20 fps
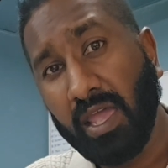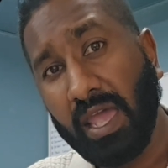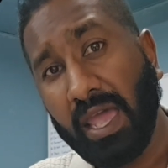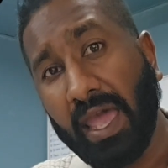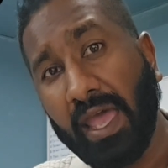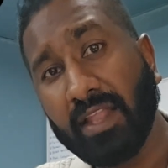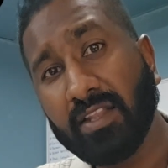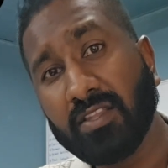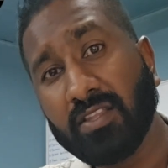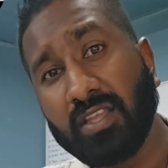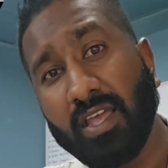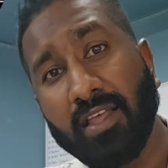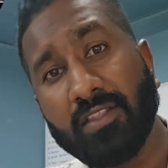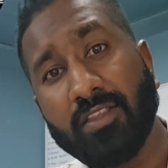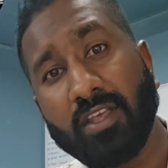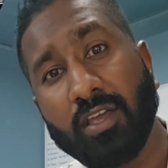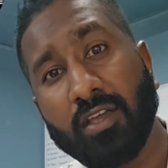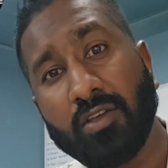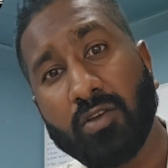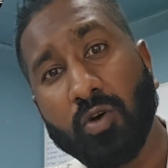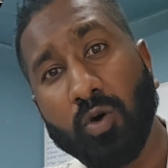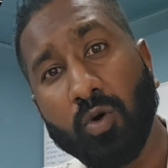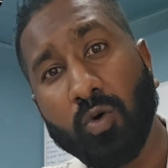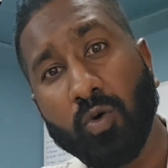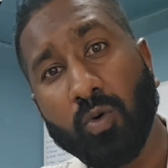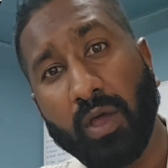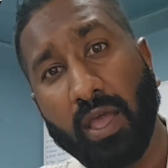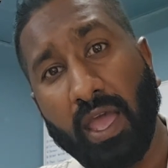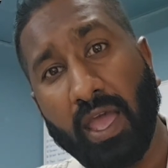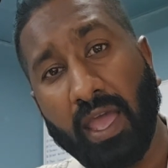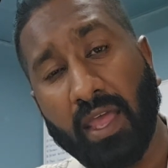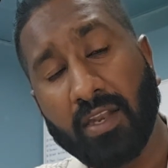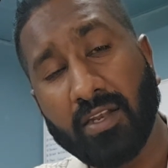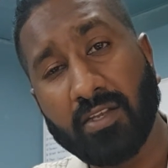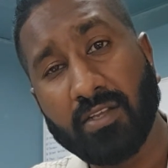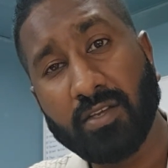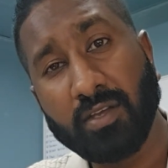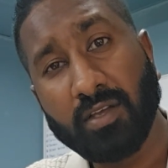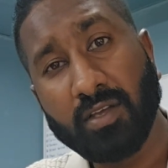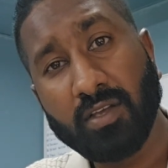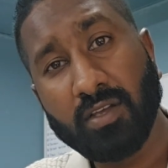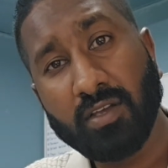and then they go and